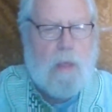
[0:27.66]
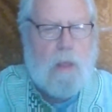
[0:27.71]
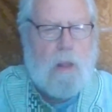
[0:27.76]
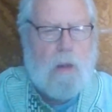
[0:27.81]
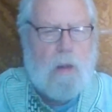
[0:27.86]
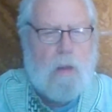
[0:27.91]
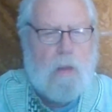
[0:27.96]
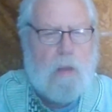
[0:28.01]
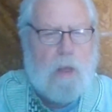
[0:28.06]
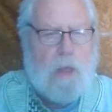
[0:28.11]

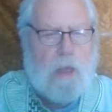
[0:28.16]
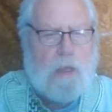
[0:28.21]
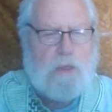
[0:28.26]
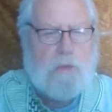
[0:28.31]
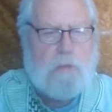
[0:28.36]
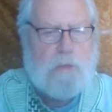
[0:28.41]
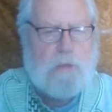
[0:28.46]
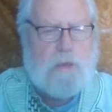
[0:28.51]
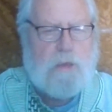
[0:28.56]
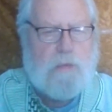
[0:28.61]
look at
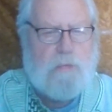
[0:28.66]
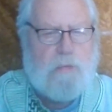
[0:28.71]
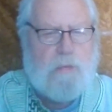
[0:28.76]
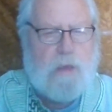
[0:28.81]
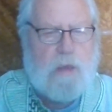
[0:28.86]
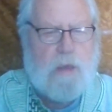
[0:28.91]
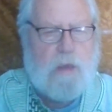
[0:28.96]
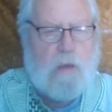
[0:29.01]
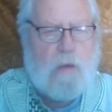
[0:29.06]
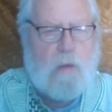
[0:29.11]

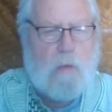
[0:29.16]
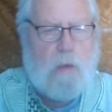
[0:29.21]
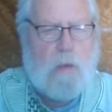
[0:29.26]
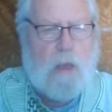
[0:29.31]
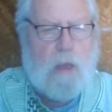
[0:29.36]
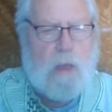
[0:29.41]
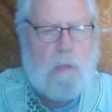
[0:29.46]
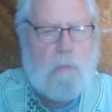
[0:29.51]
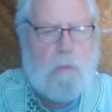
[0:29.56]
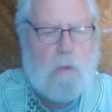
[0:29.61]
specific
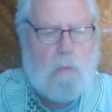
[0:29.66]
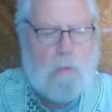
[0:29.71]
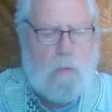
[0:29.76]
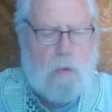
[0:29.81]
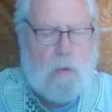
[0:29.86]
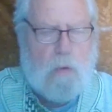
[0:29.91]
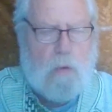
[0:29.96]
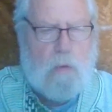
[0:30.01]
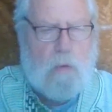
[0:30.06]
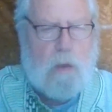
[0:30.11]
Oriki, but we're
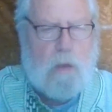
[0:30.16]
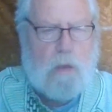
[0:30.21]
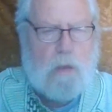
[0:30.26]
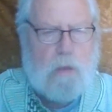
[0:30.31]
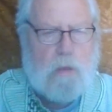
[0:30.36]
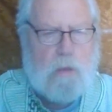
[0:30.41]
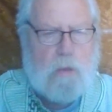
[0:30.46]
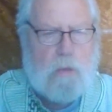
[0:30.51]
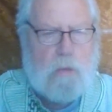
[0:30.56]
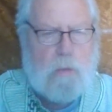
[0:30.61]
going
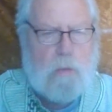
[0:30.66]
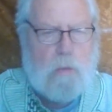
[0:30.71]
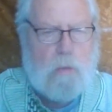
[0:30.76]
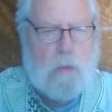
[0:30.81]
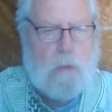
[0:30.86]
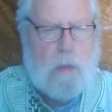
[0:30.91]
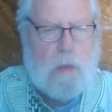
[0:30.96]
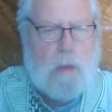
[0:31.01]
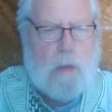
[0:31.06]
to